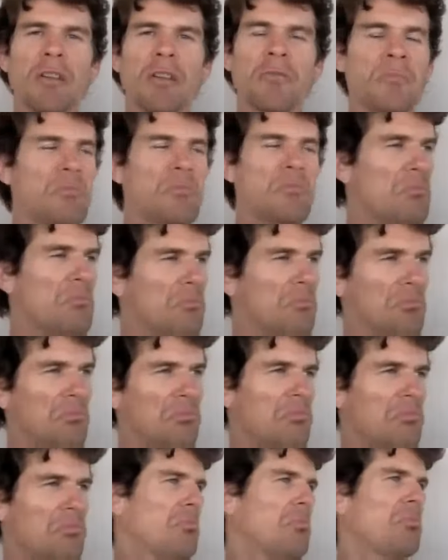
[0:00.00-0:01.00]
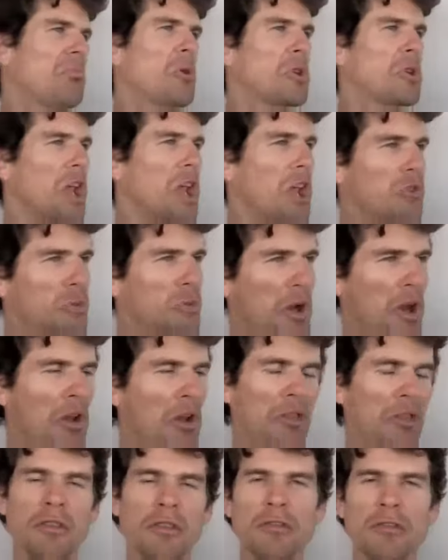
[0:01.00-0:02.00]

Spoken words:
and who cares about anything?